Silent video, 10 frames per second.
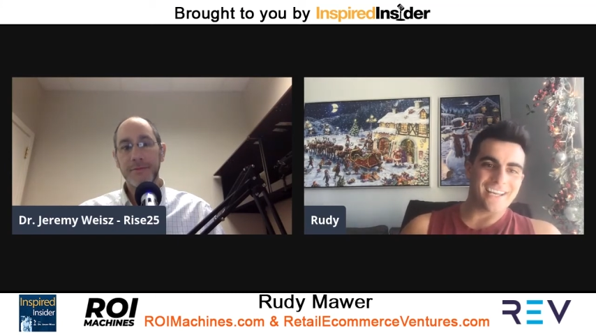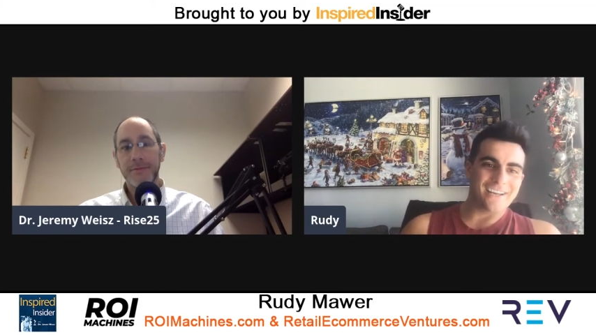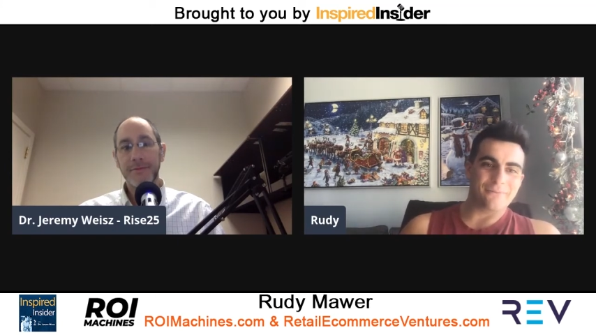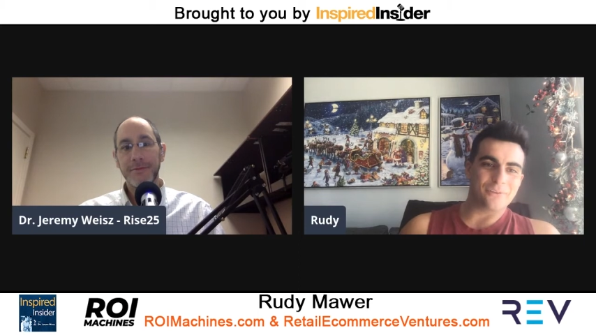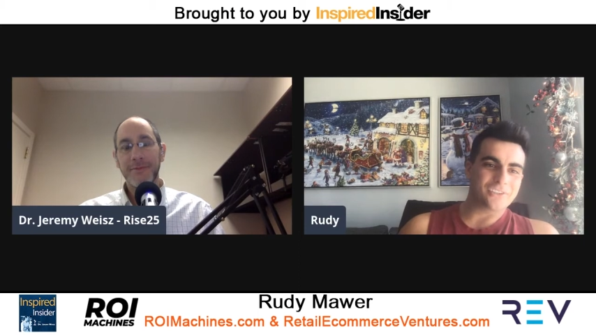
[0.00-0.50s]
Speaker 1: I
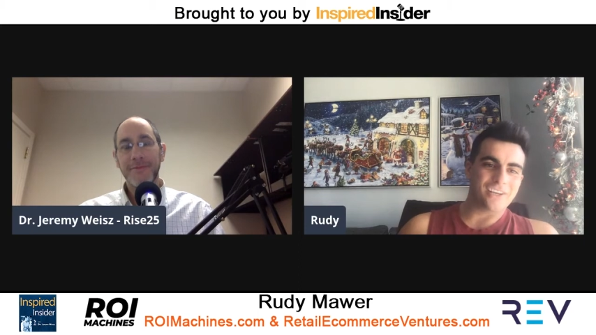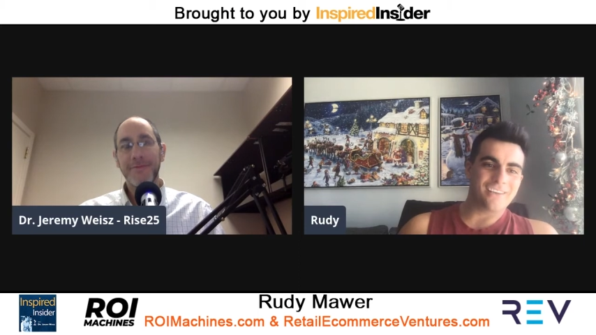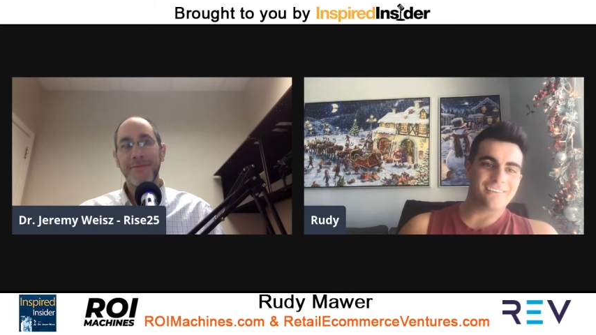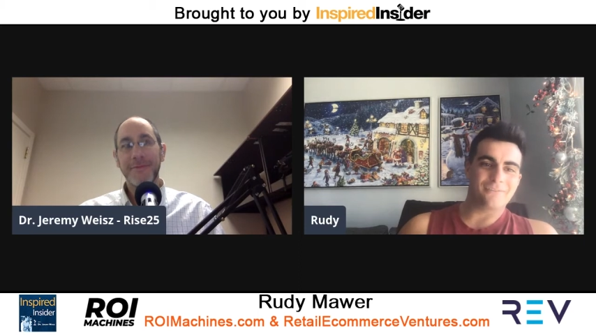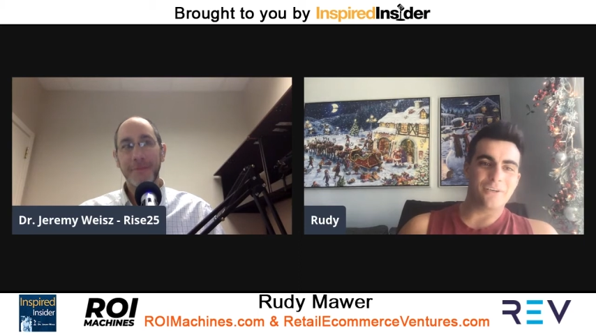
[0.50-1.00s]
had
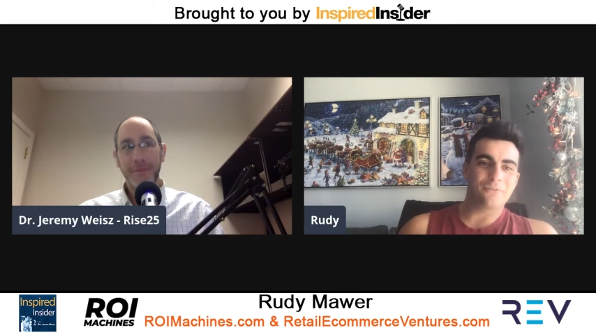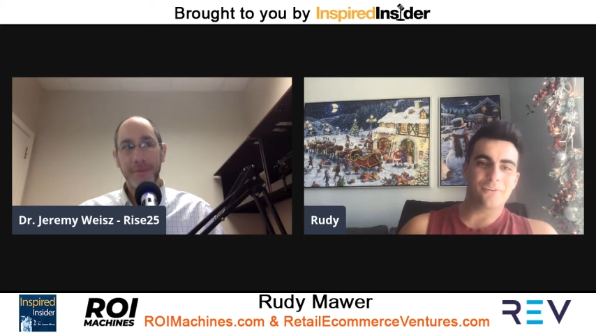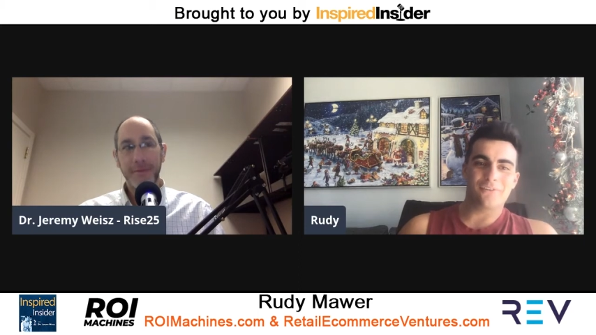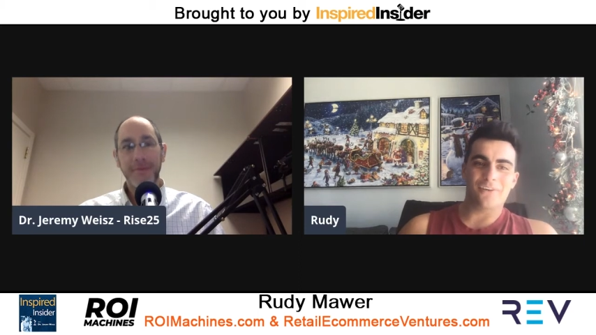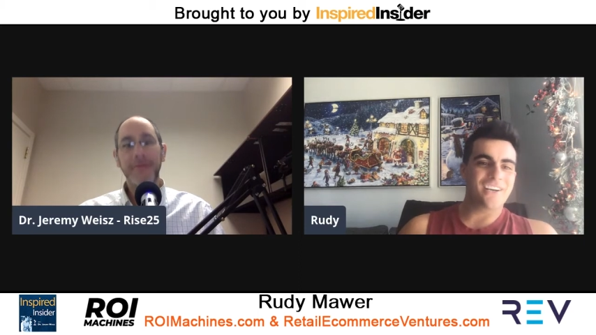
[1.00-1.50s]

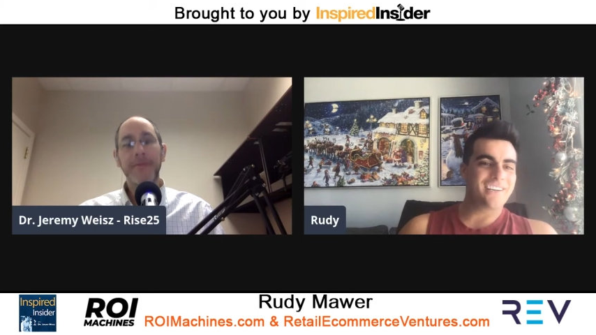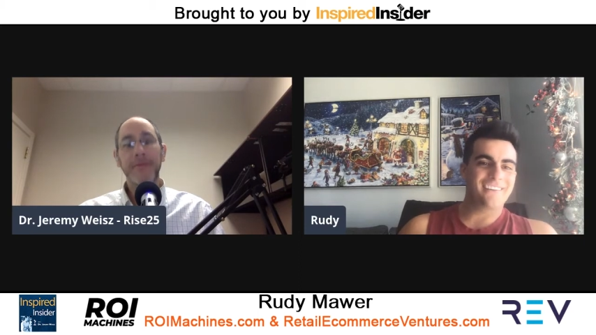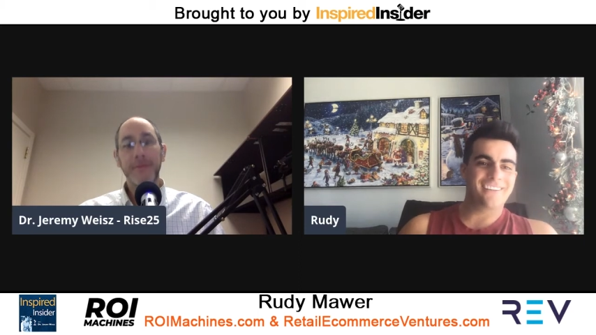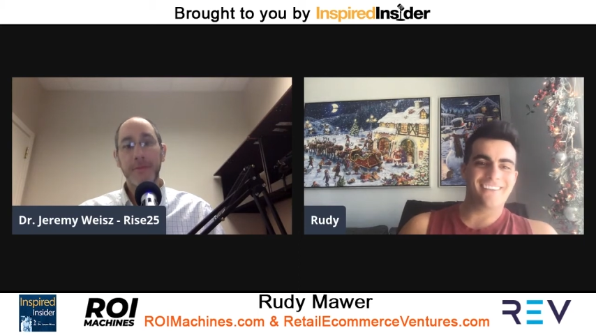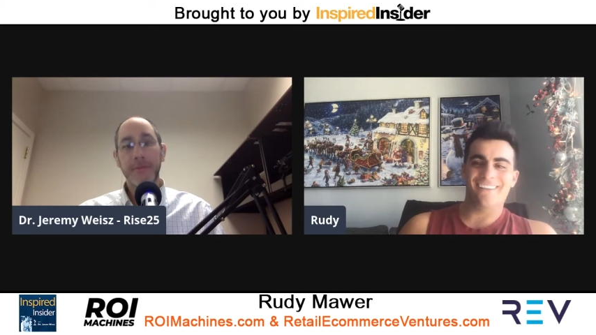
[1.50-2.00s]
refund
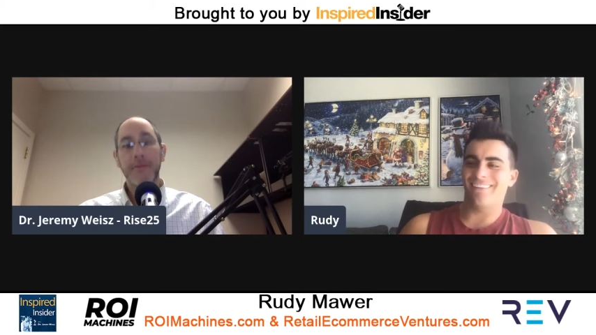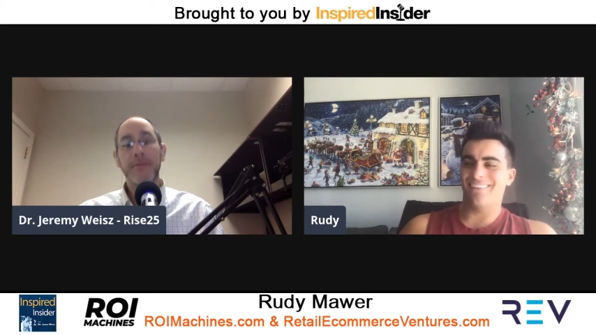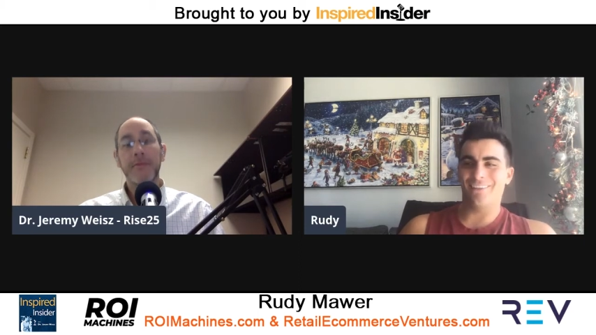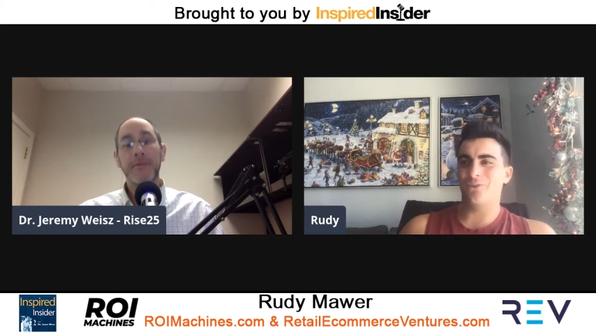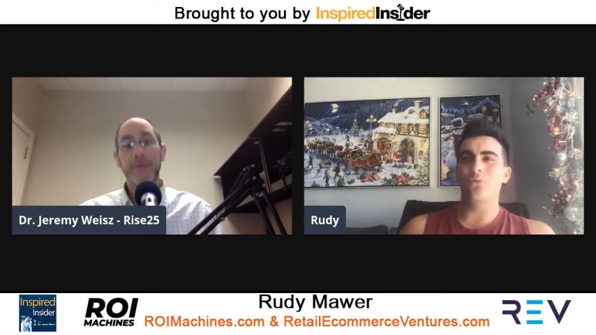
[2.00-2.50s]
rate, and
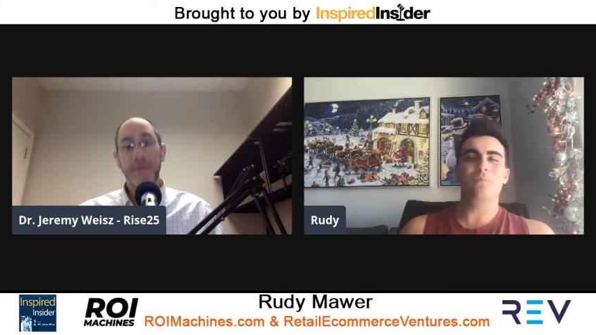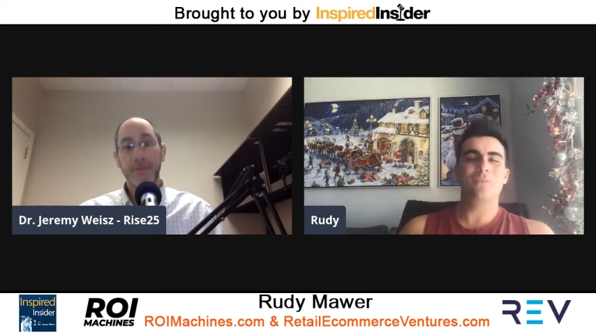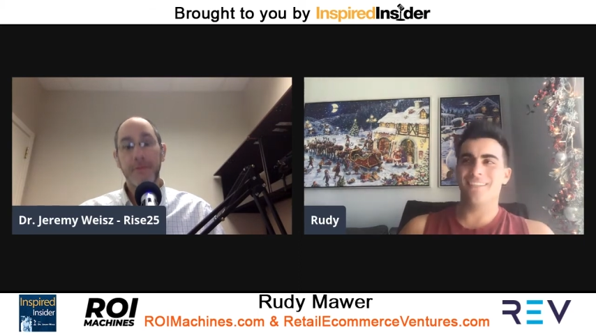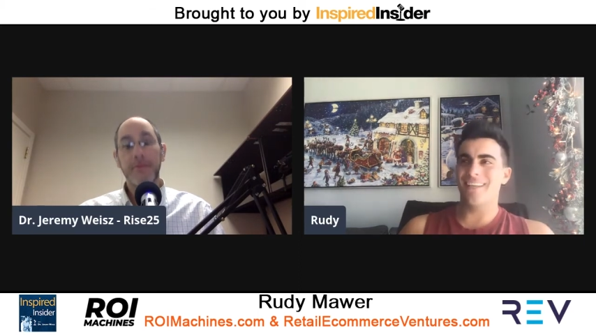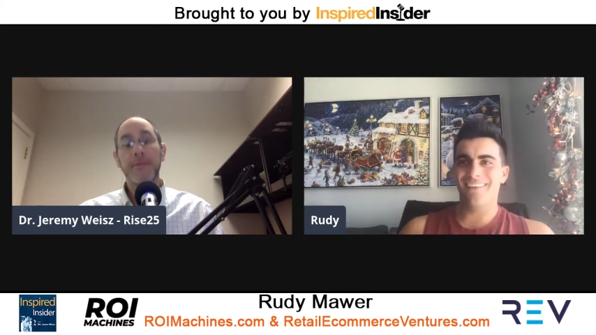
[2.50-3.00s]
that was
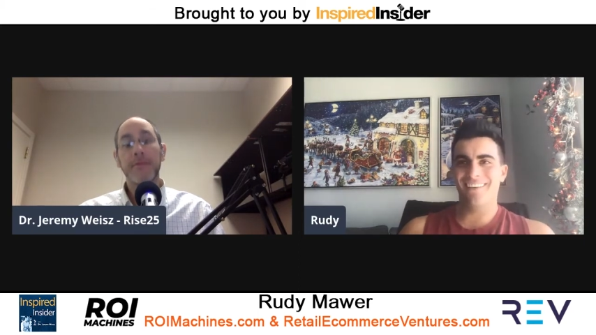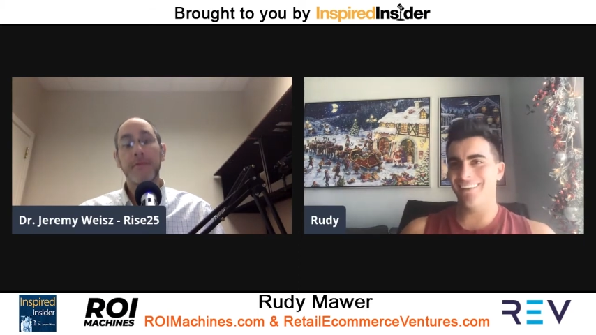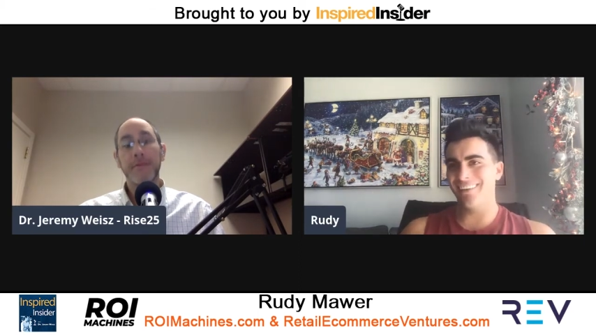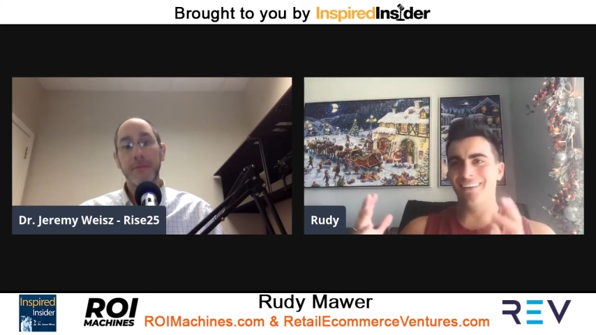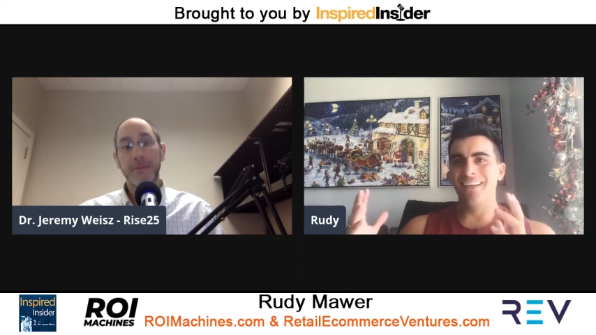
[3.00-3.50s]

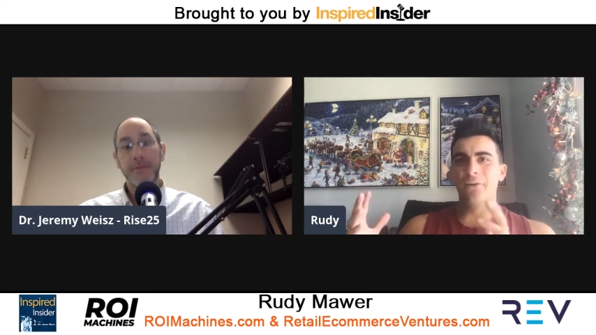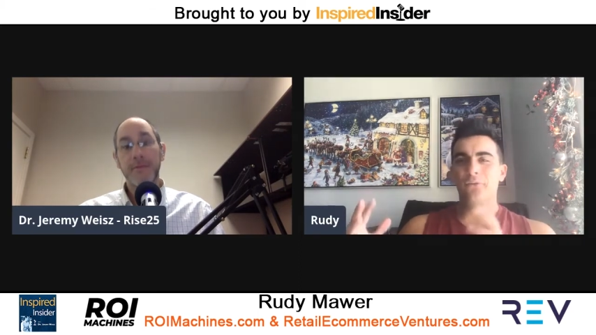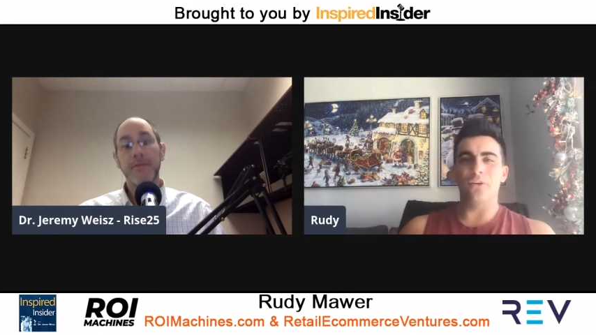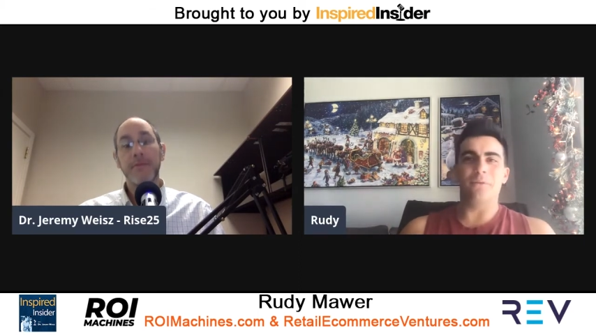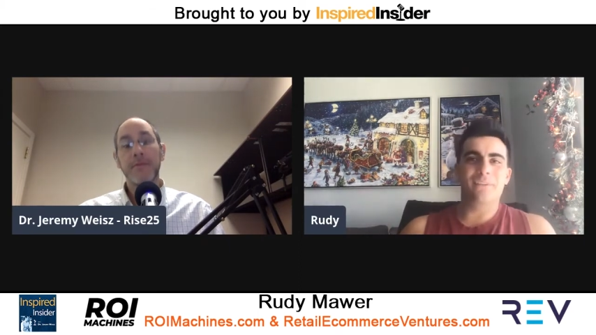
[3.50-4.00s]
2% and
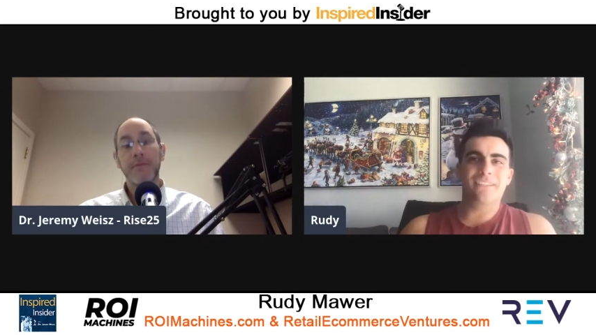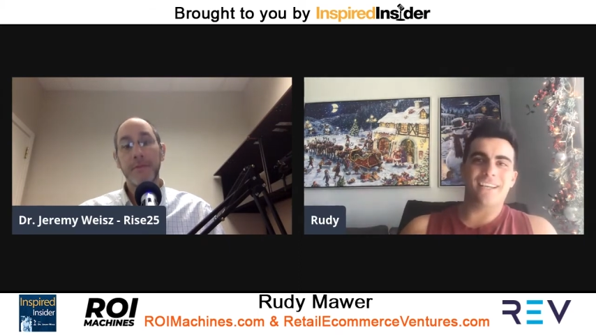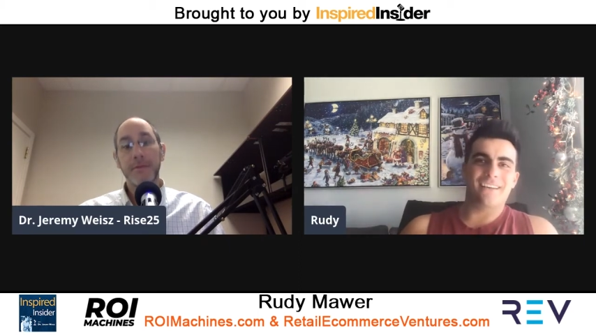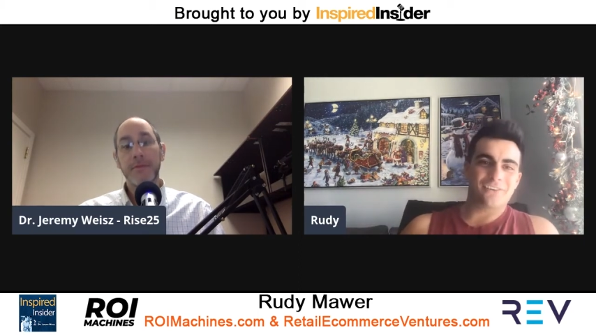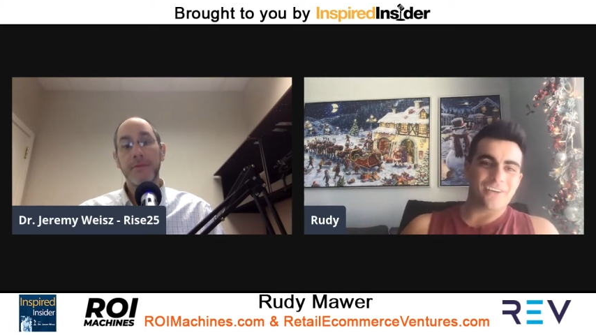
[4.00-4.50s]

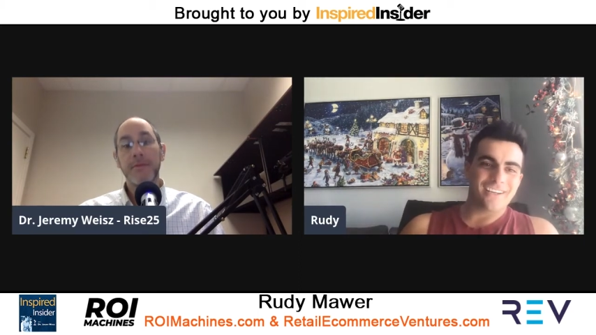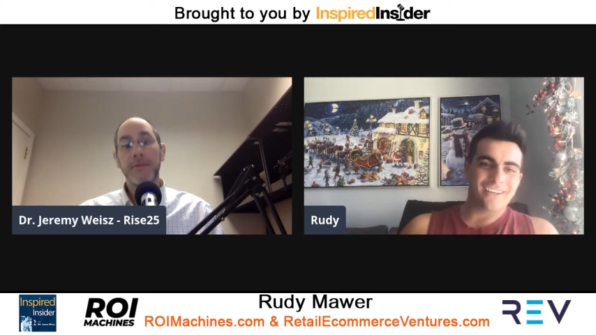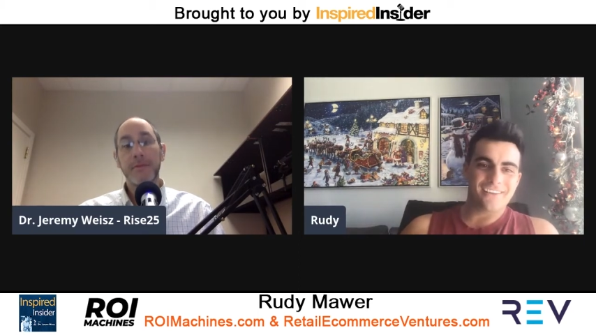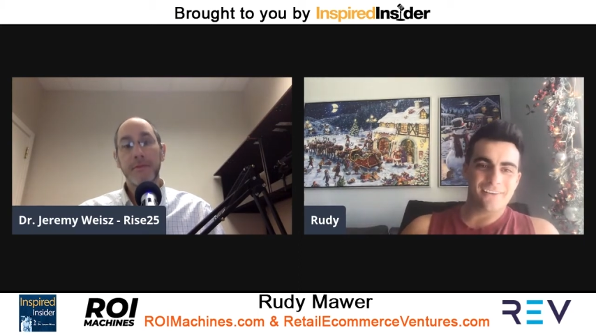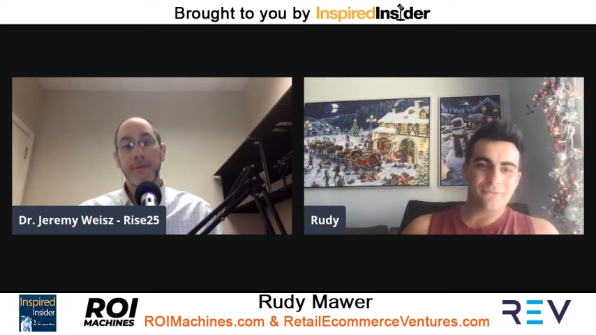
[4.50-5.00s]
3%
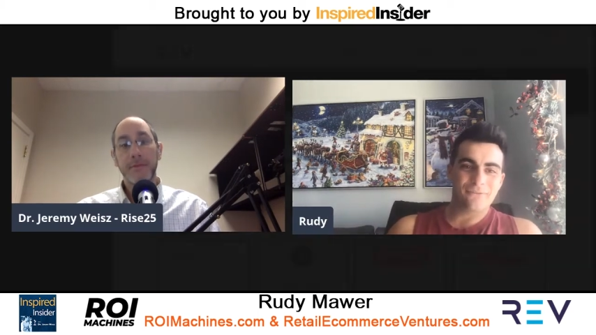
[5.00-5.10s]
credit card